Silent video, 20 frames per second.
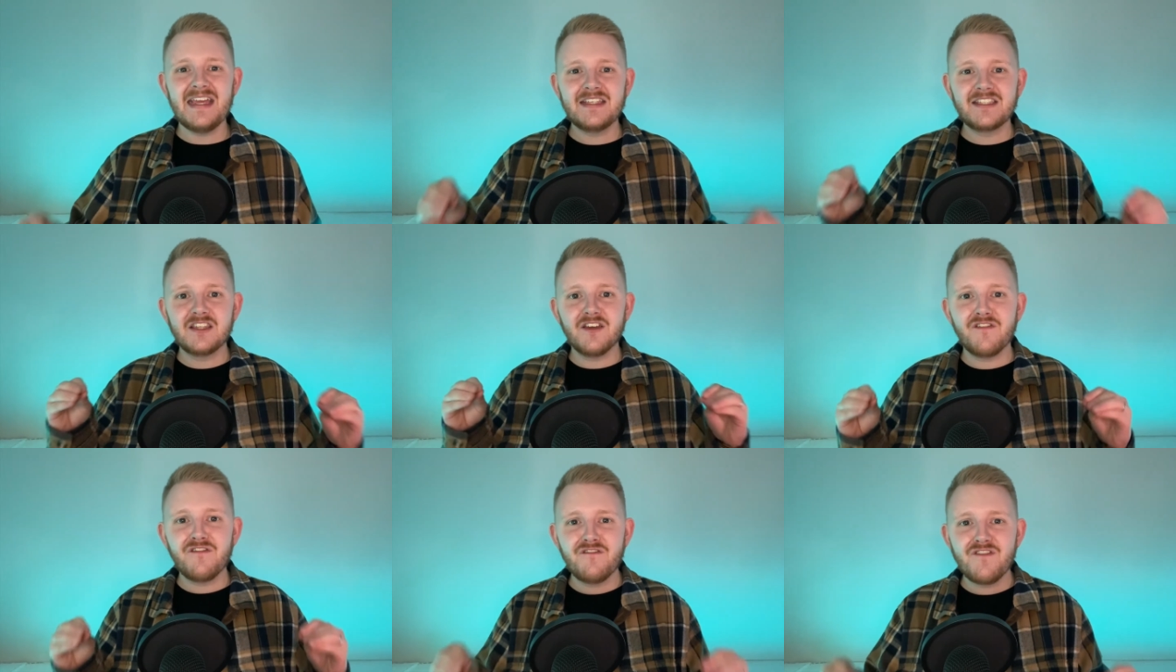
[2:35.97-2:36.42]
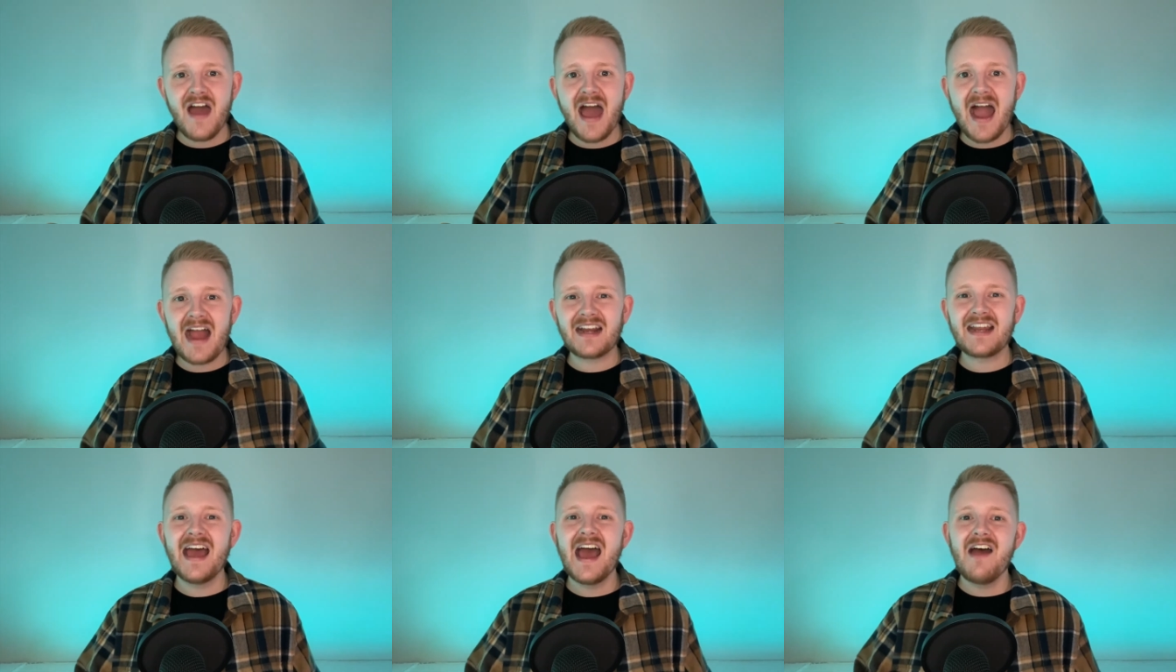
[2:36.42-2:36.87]
is the
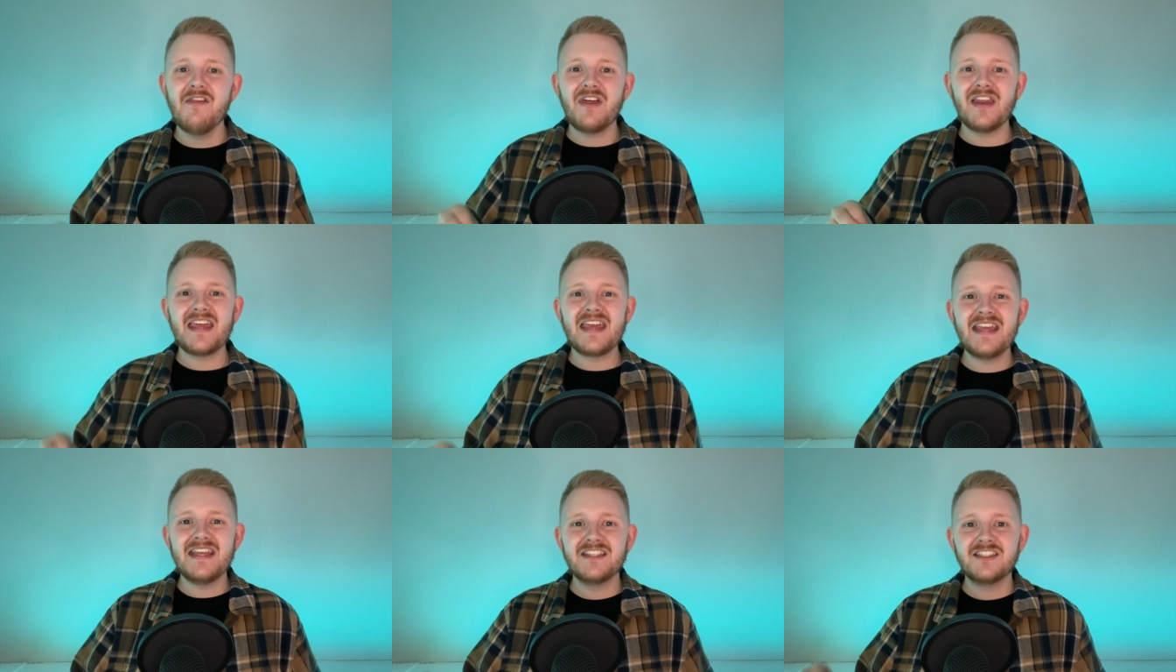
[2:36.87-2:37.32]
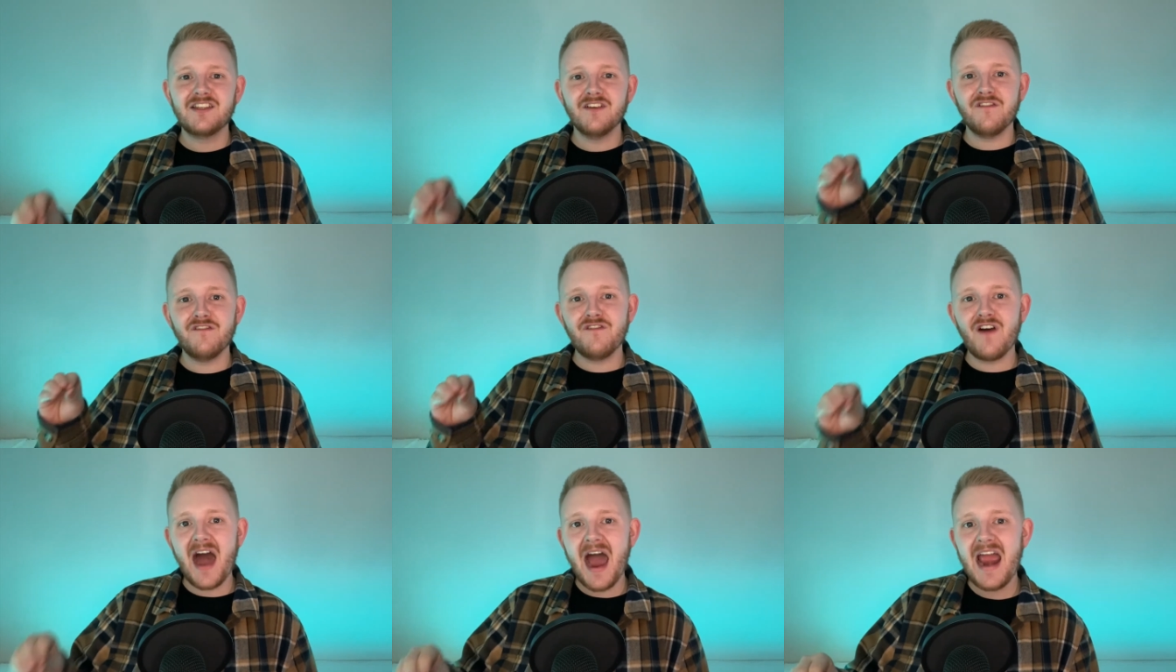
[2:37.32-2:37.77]
fact that he's
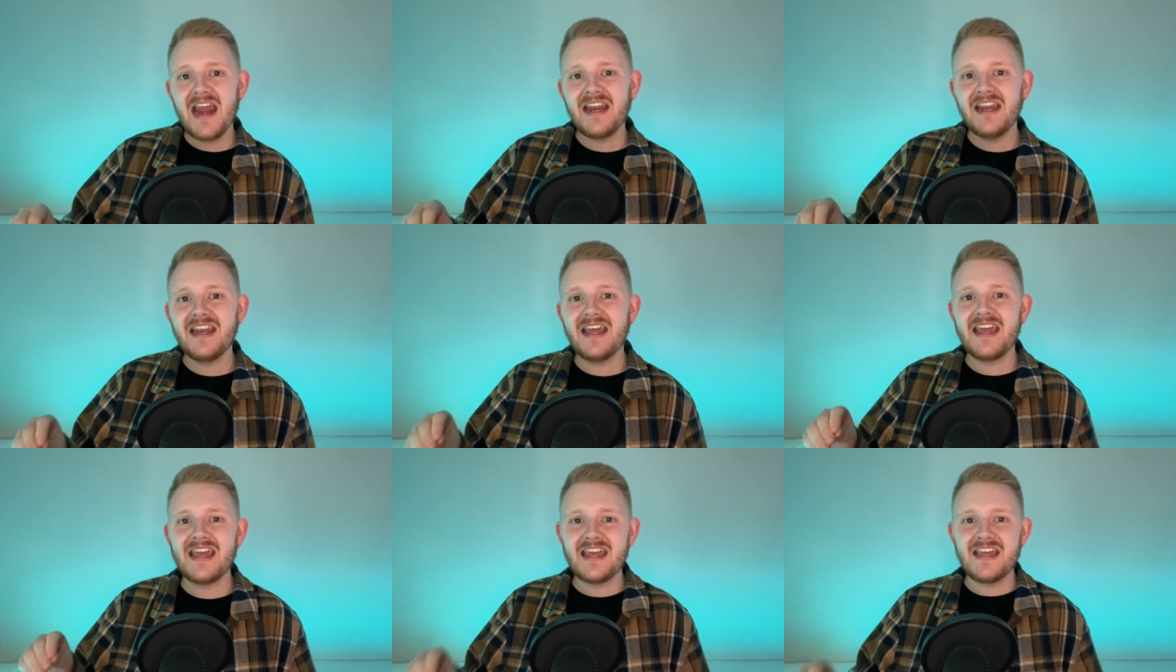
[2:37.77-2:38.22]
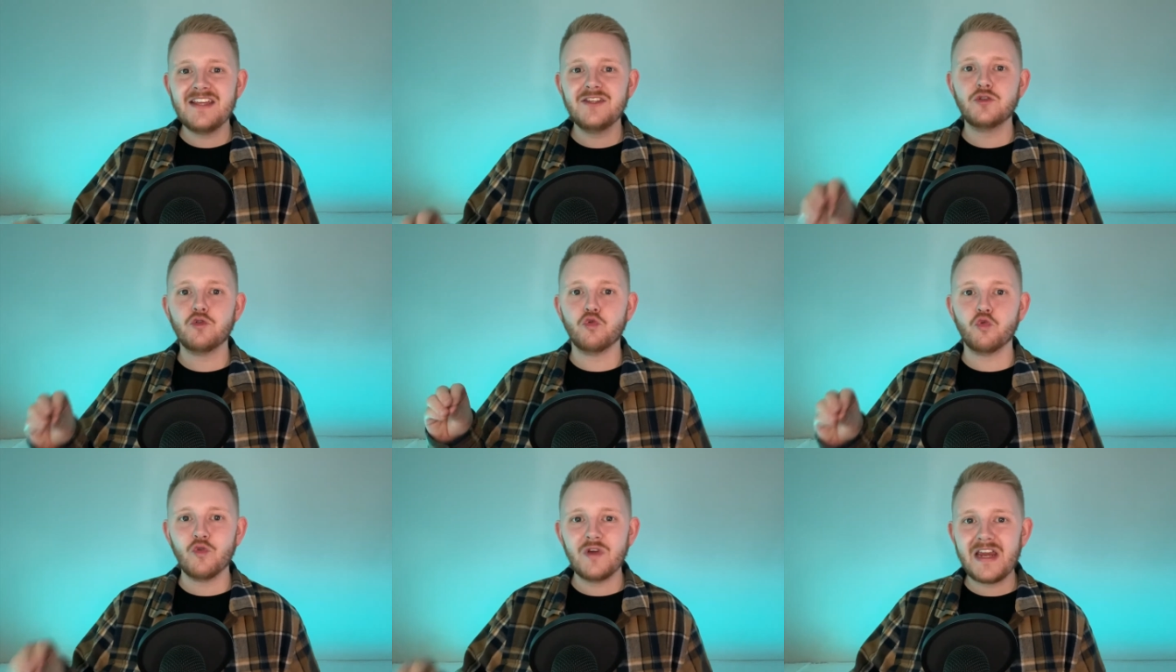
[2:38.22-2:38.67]
divided
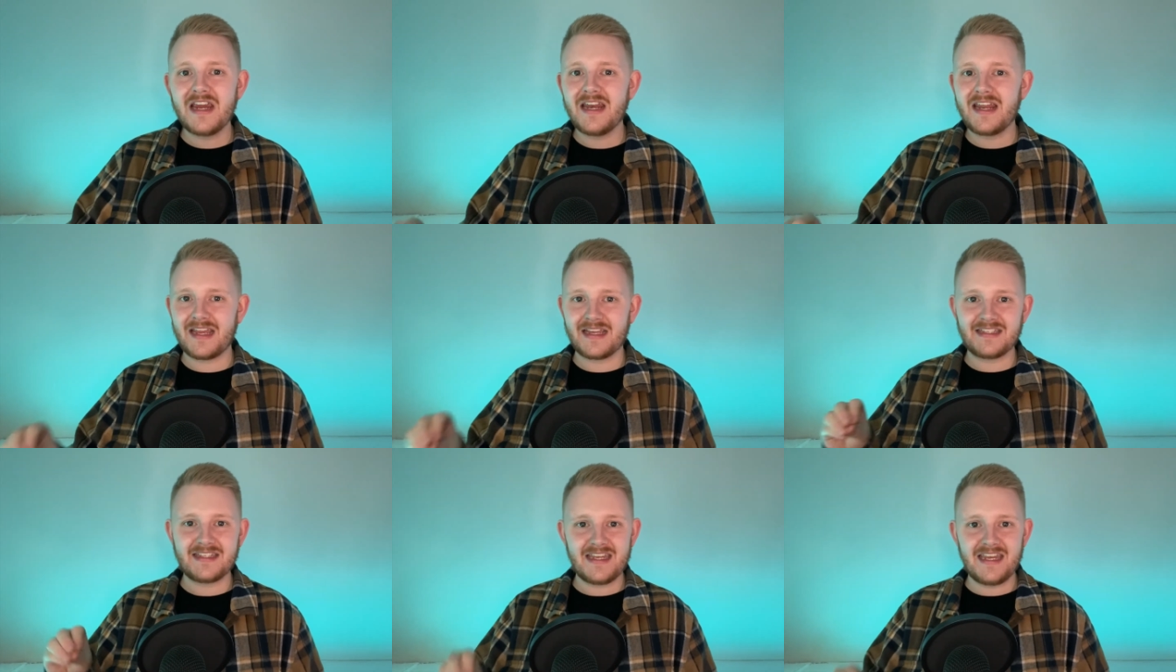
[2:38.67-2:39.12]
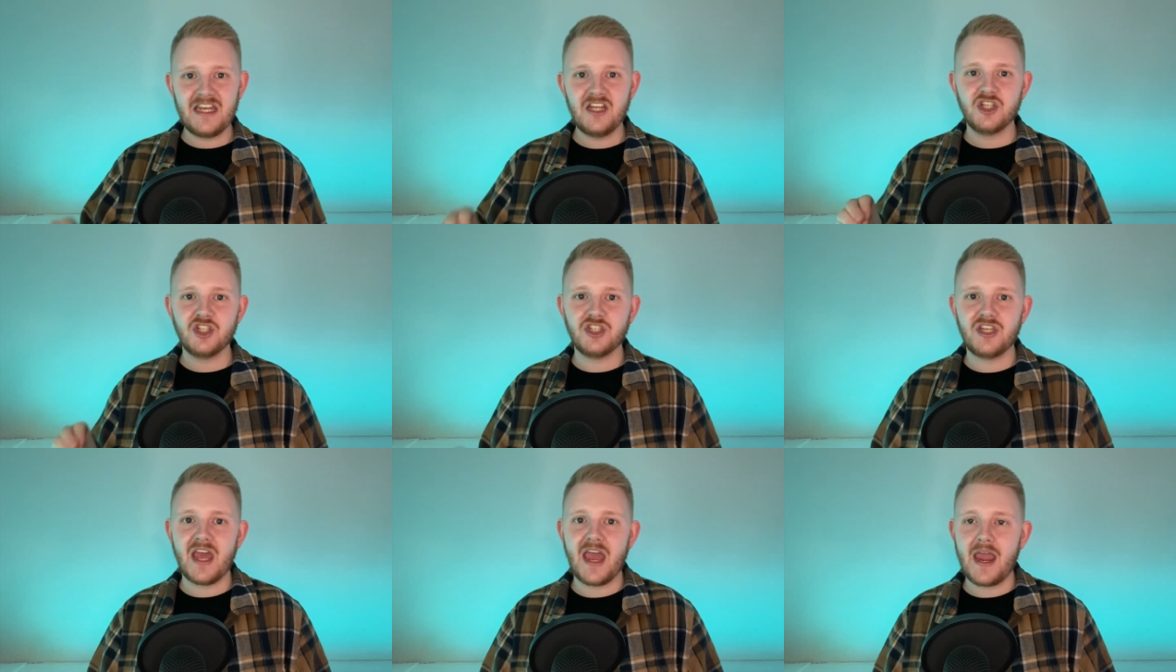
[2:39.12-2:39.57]
his readings
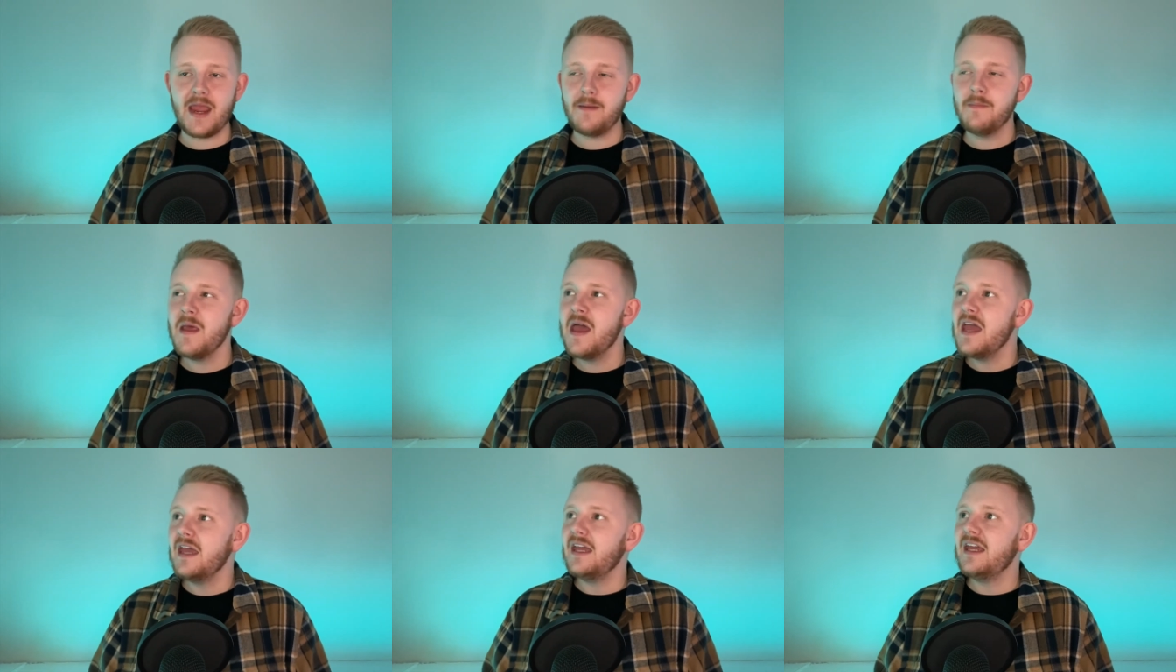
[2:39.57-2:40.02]
each day